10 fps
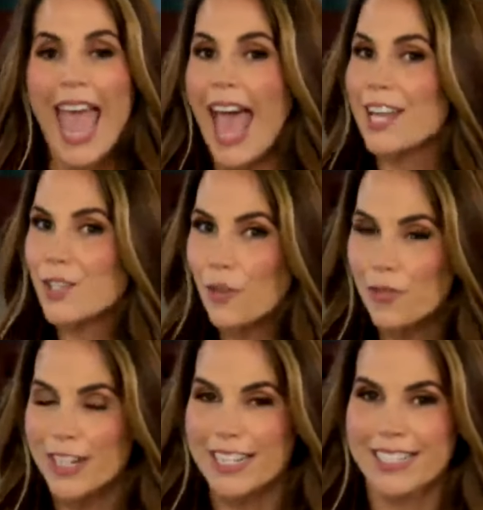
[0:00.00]
And don't
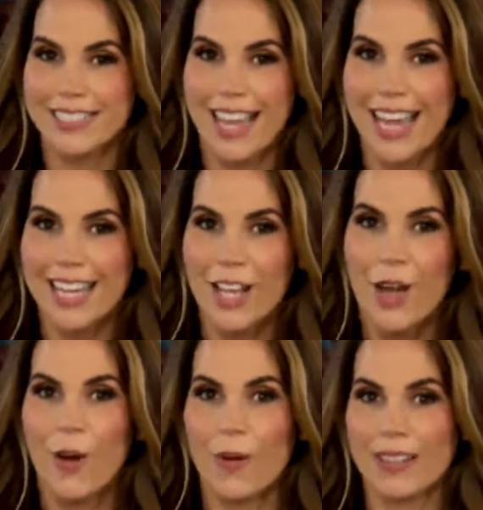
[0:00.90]
forget to like
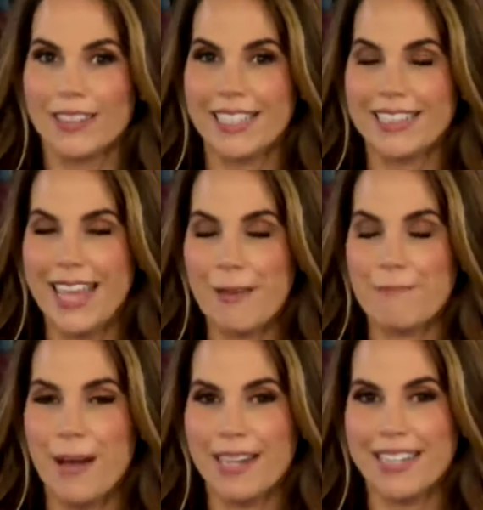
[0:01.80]
or click that
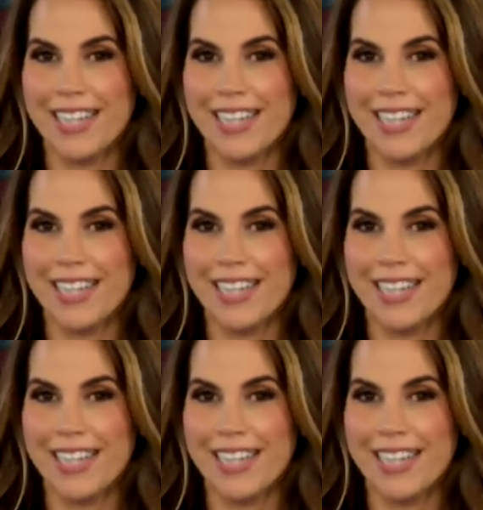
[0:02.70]
button